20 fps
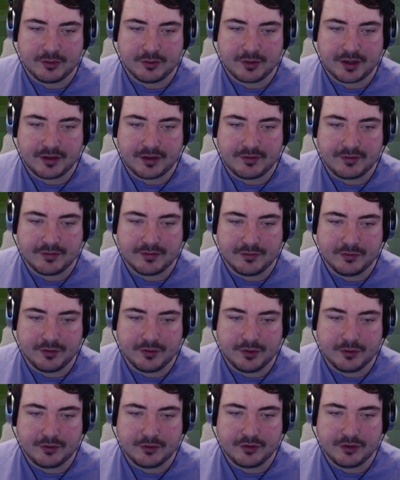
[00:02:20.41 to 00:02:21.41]
We'll give
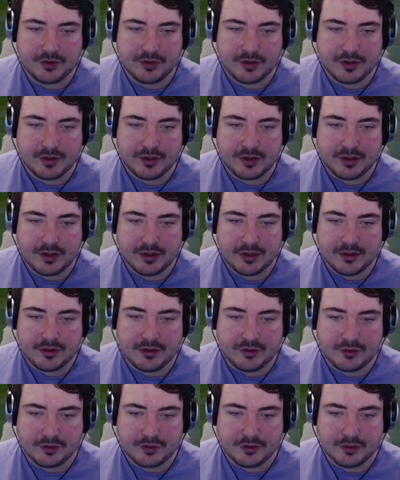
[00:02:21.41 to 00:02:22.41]
Root
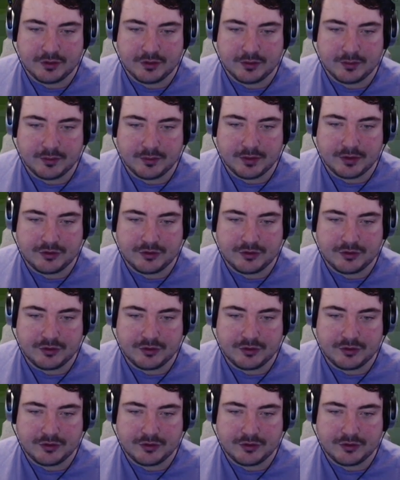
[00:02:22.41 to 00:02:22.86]
some